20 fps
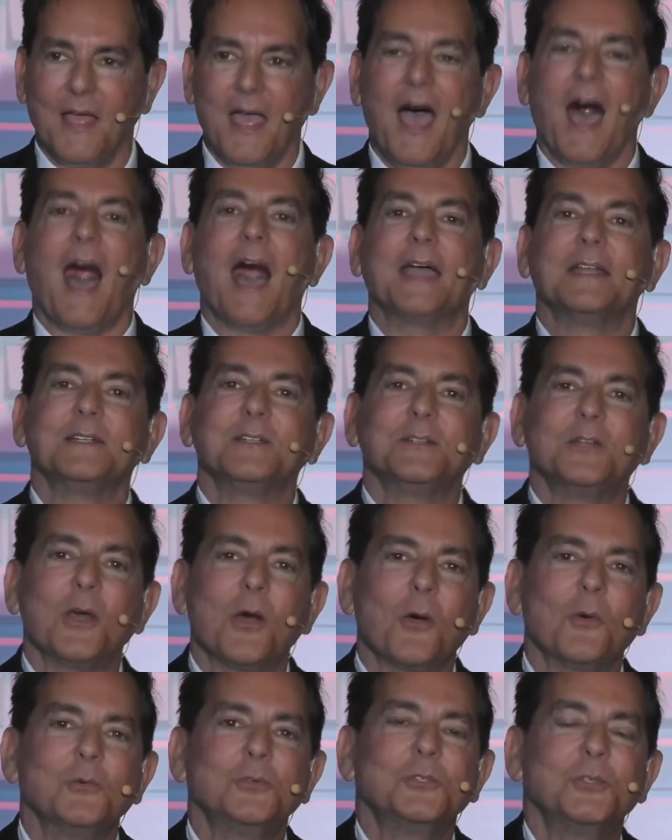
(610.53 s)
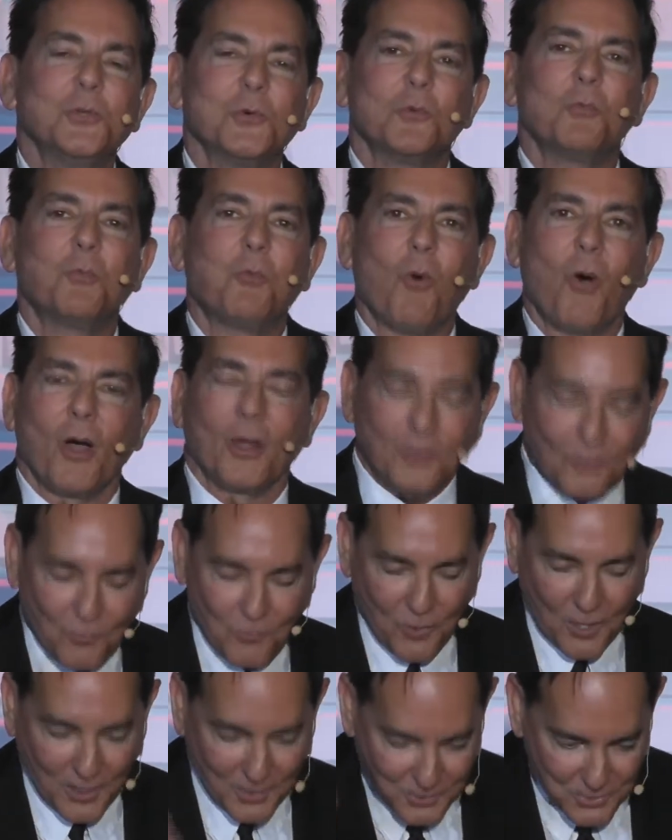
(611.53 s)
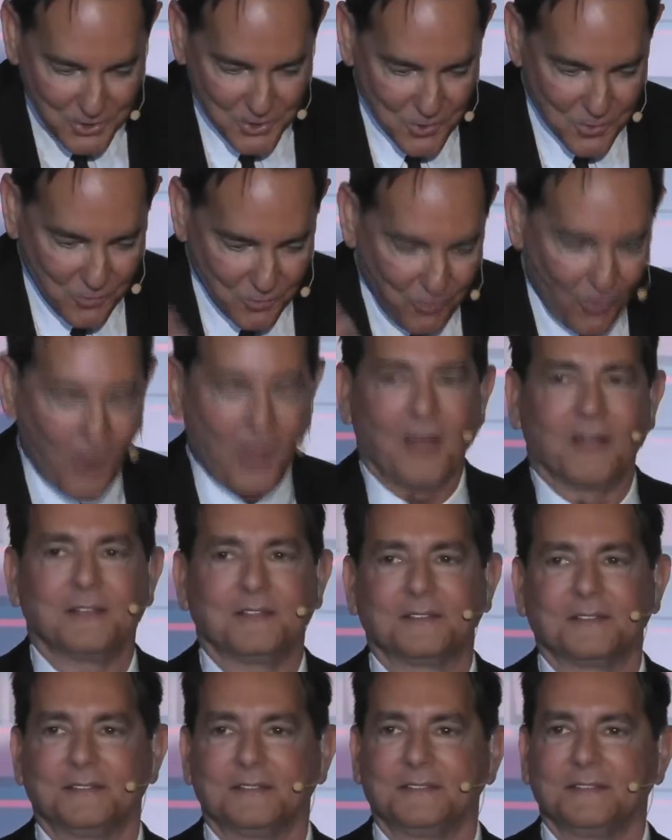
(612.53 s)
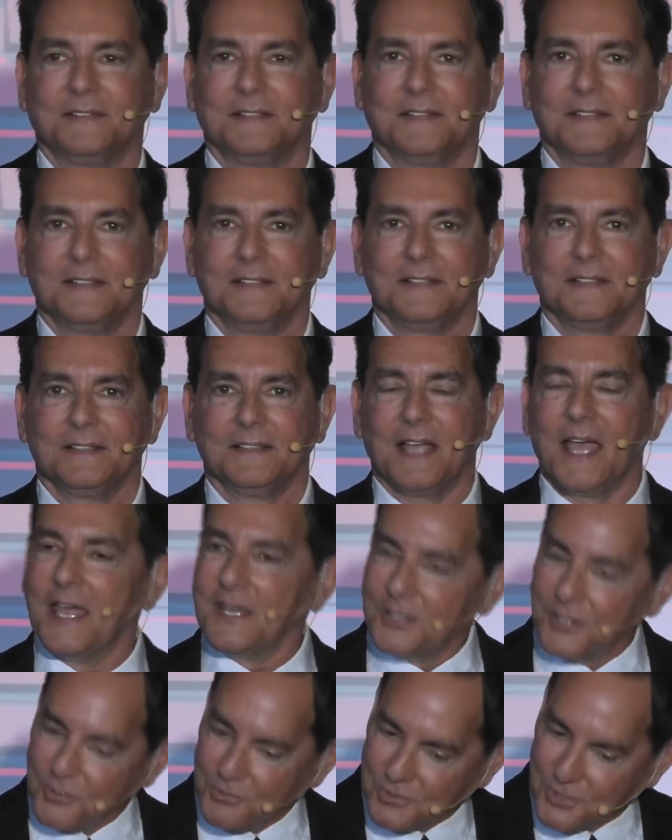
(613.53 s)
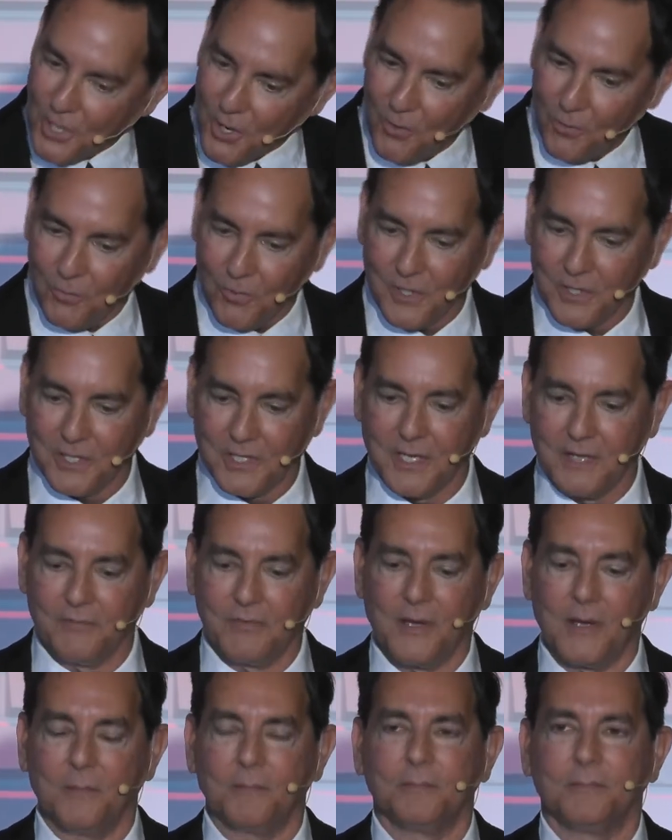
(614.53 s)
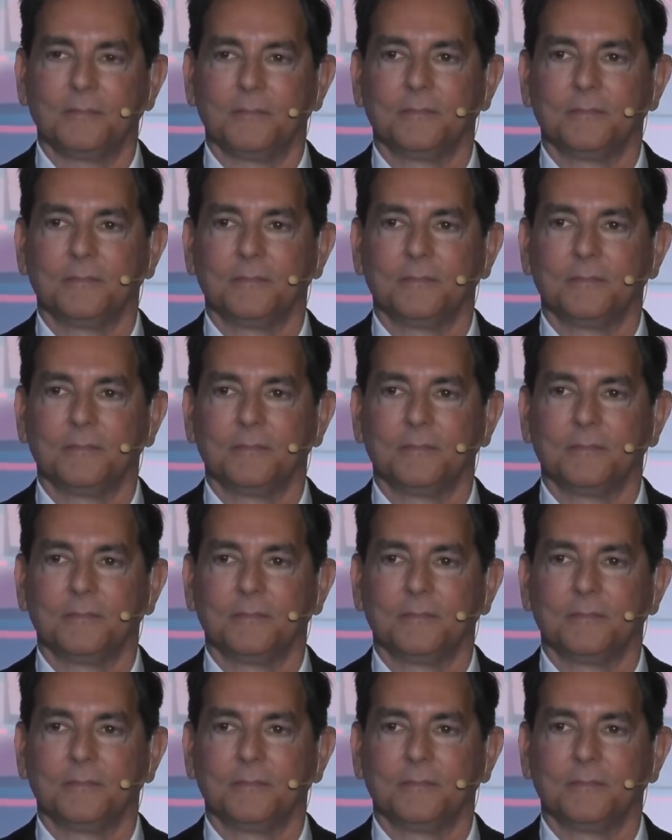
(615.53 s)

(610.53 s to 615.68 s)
I know you want what you want, and you don't want to give up.